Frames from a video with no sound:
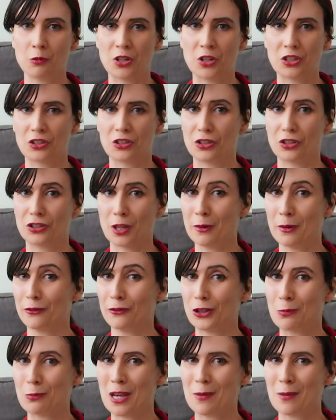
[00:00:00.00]
which some of
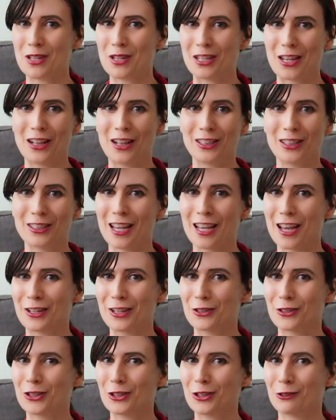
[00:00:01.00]
you may be yelling at
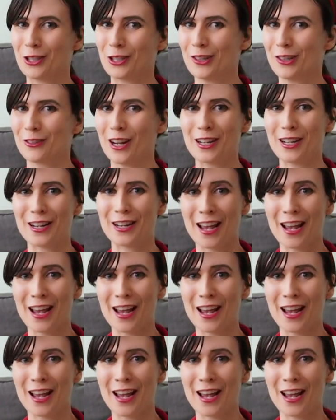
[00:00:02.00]
your screen right